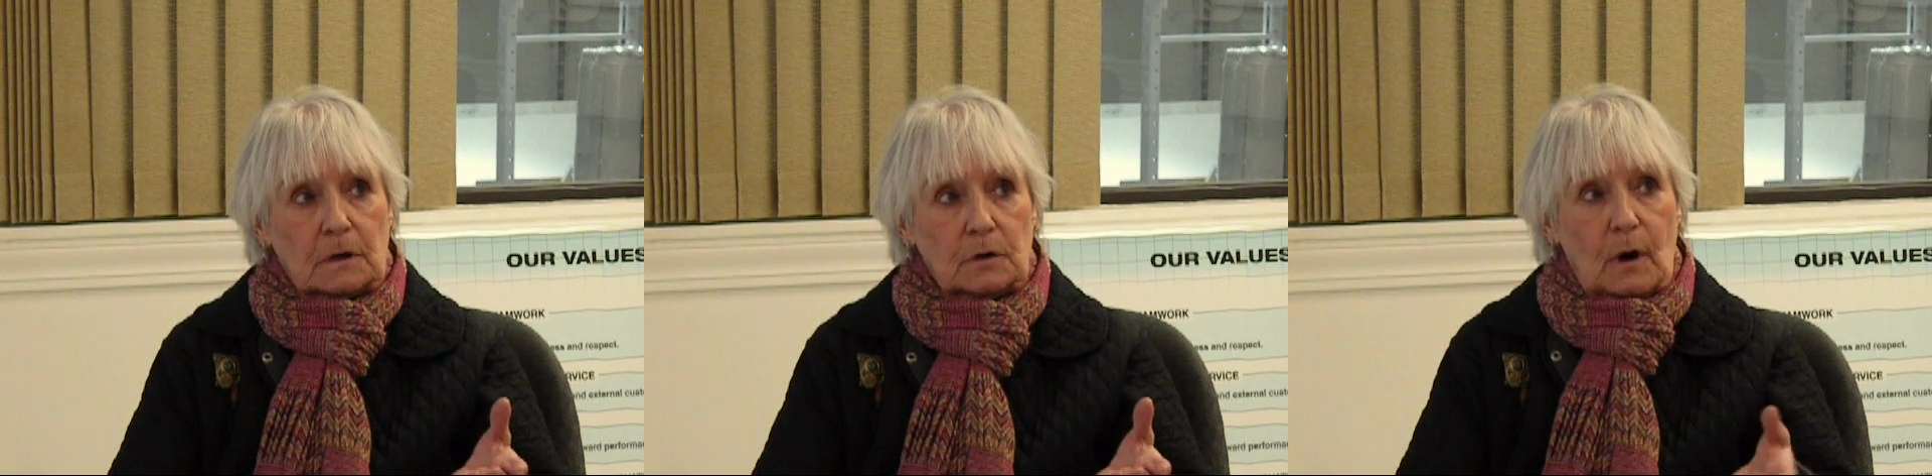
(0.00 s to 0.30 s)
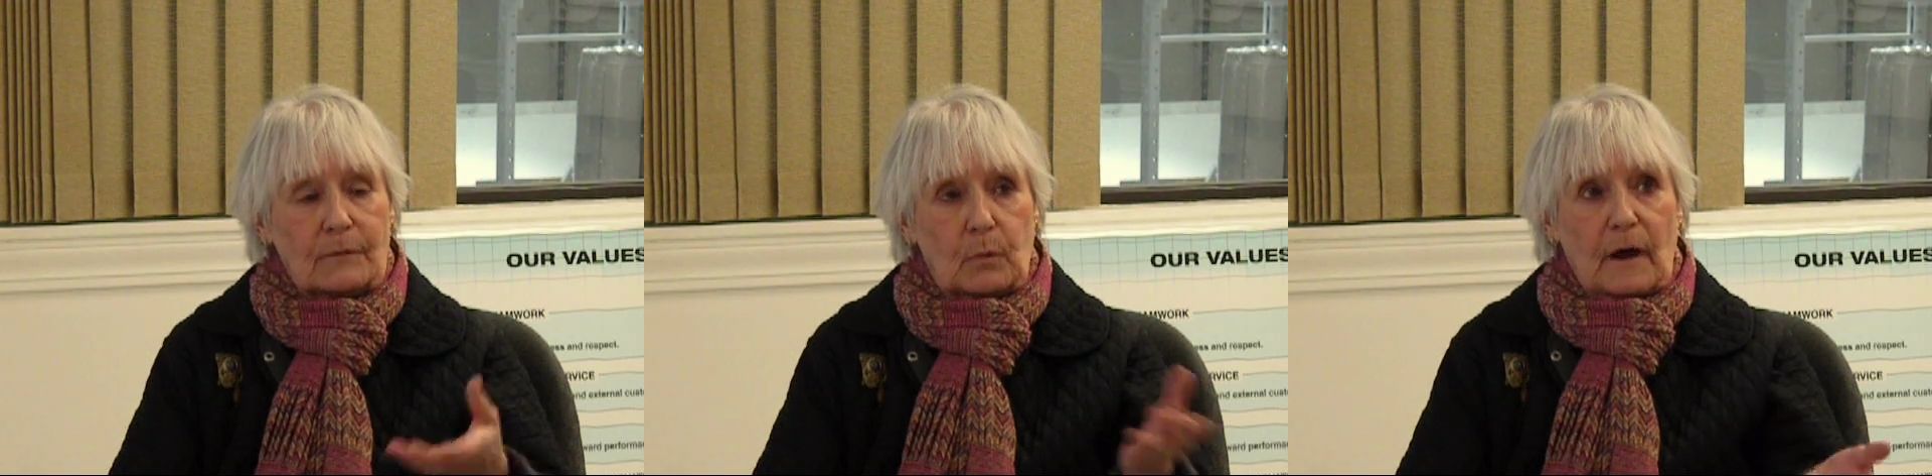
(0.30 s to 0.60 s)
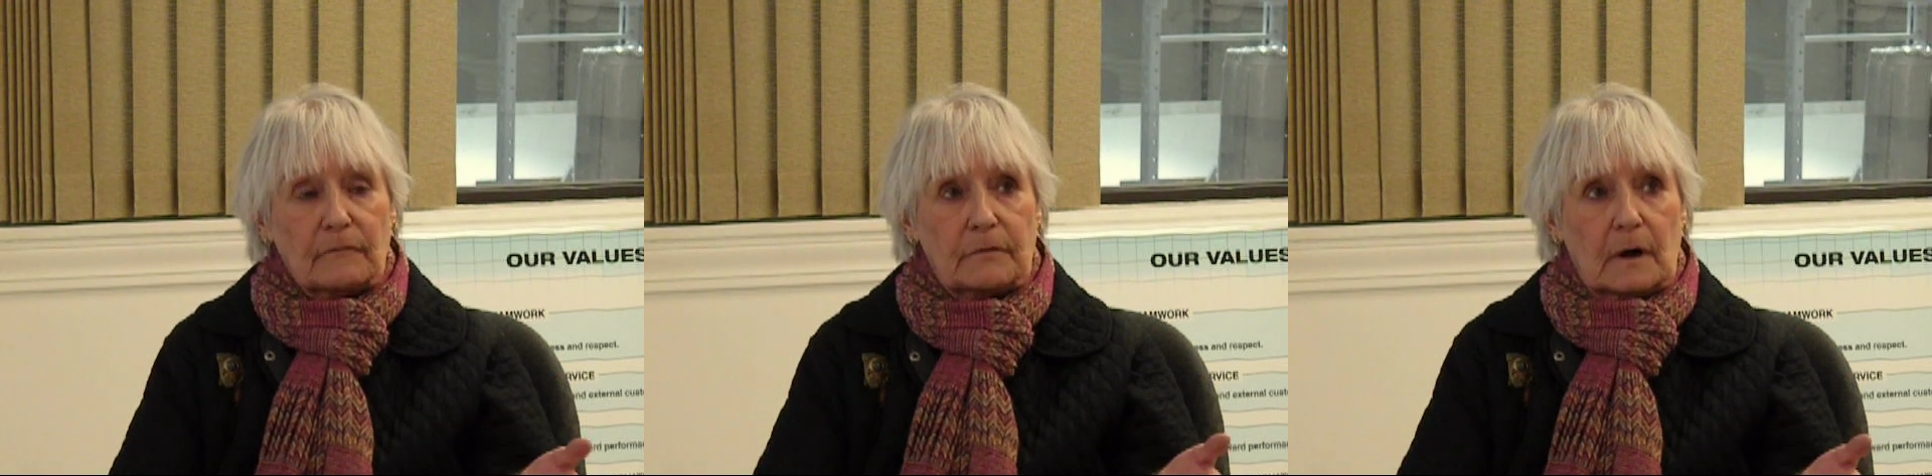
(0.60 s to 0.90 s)
you have
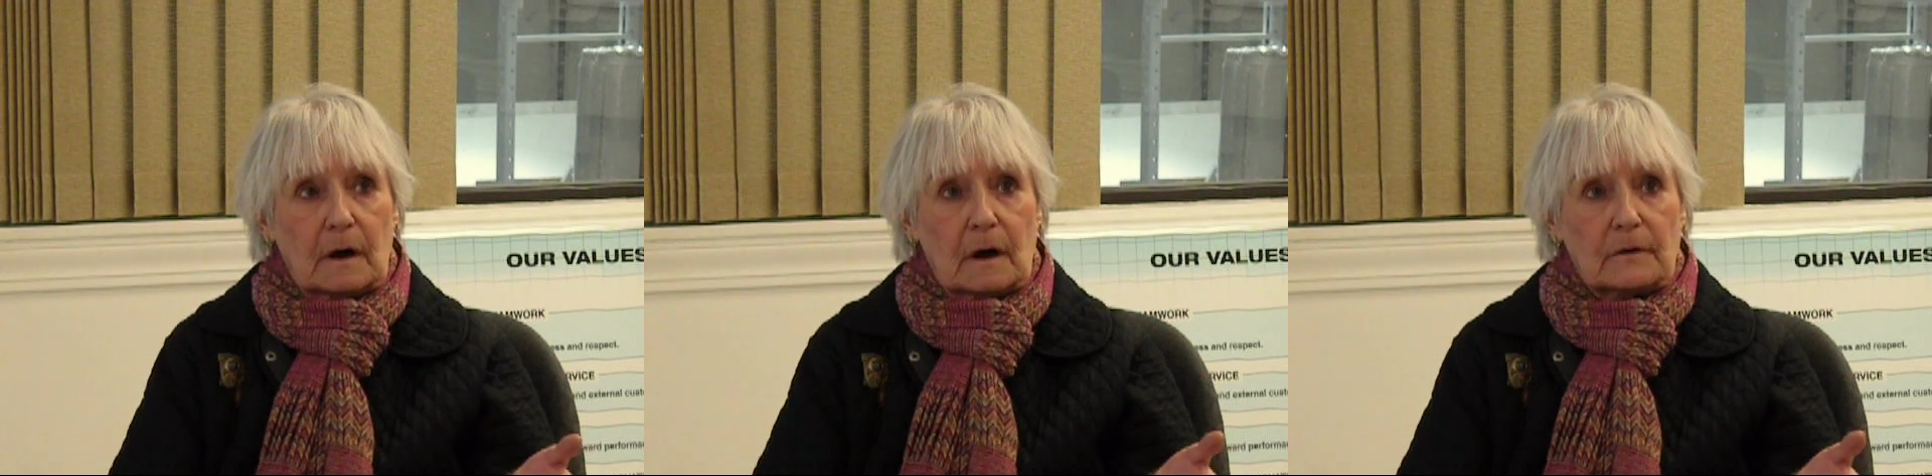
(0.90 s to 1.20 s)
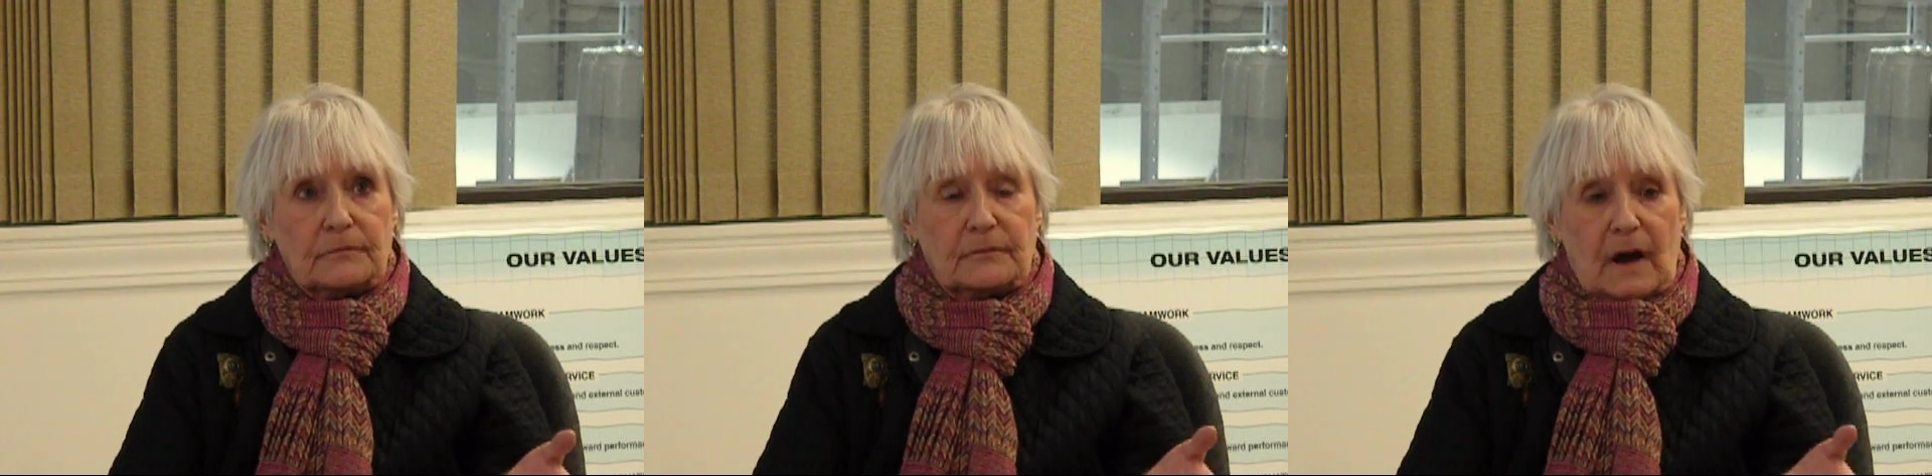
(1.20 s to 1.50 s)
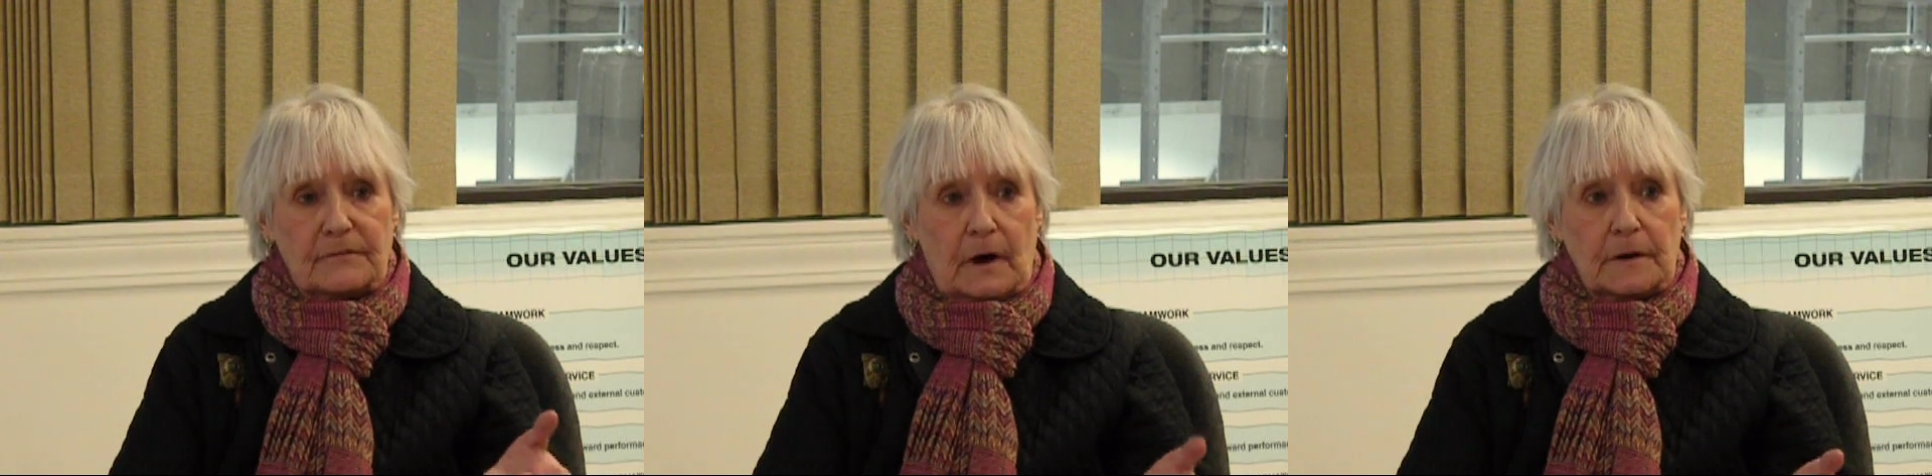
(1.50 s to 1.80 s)
won uh,
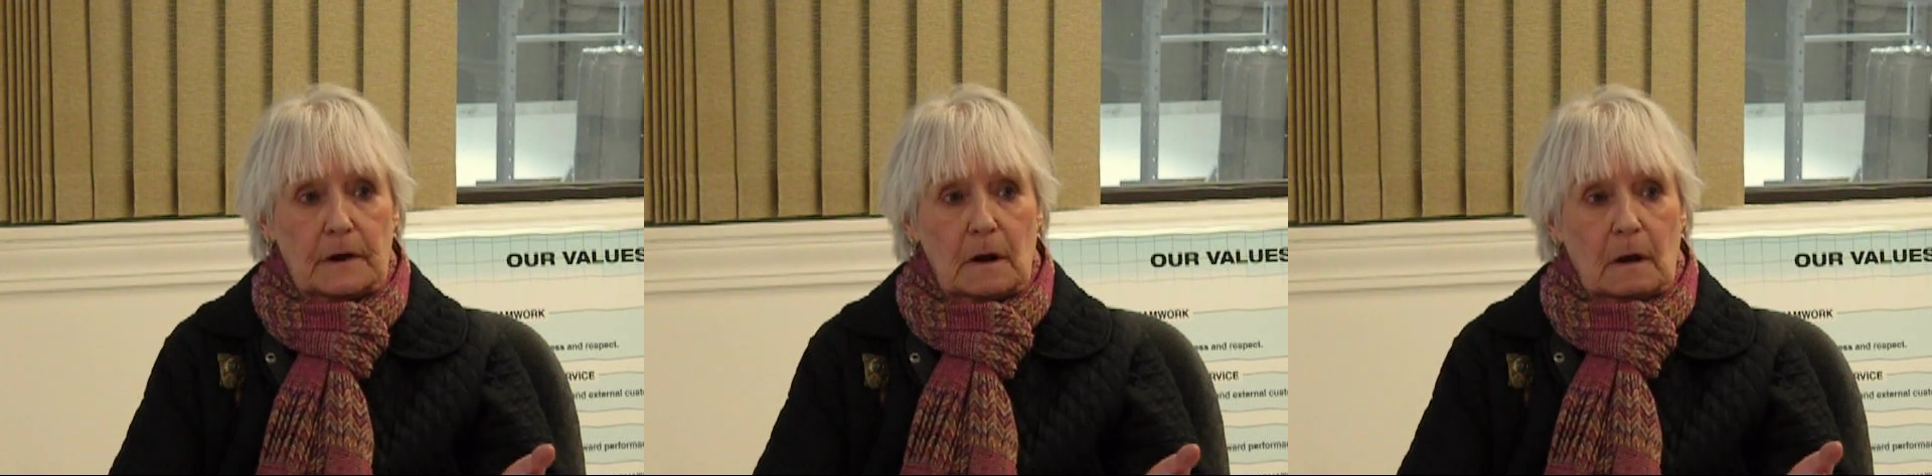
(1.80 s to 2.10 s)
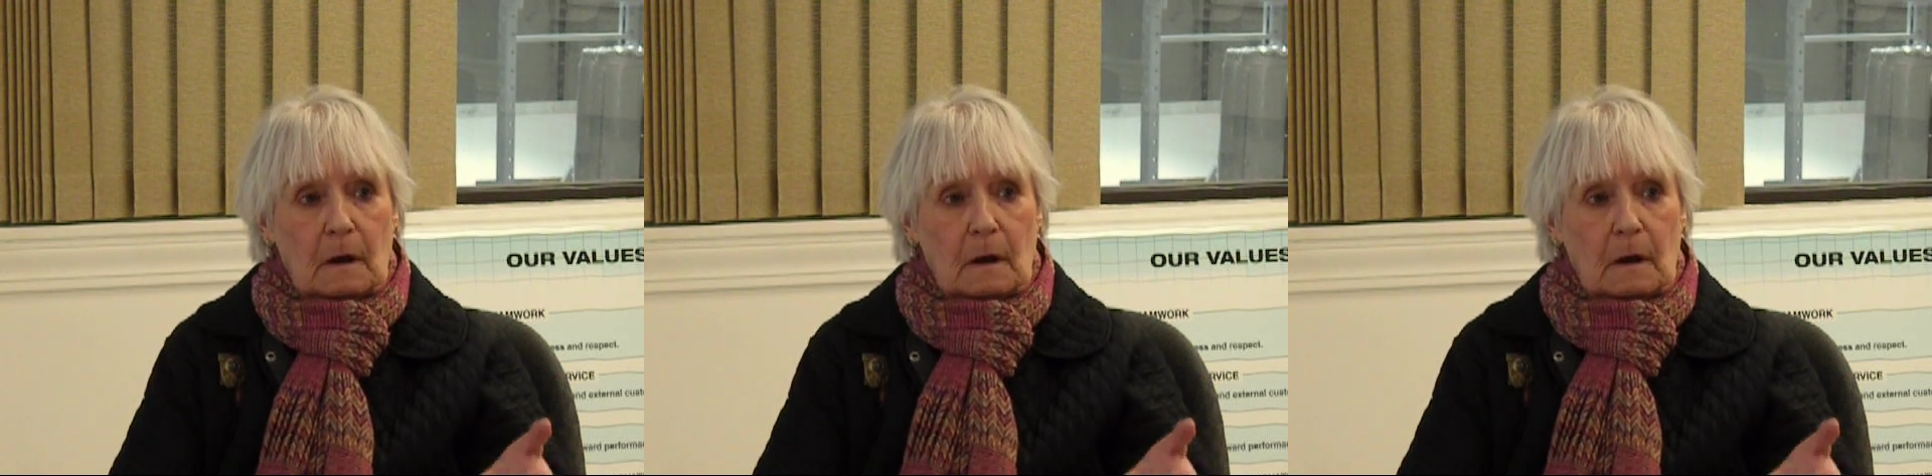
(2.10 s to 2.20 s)
five hundred